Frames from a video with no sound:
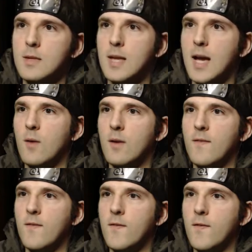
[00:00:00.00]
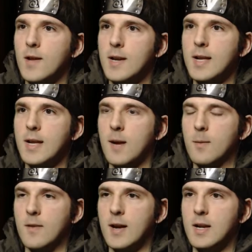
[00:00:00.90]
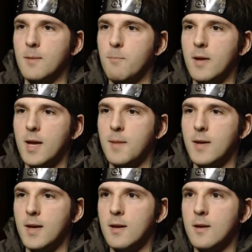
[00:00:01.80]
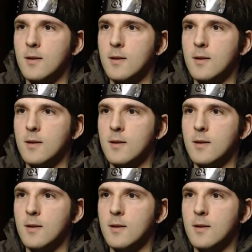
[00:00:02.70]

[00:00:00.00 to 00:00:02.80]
Now we're fully upgraded, baby.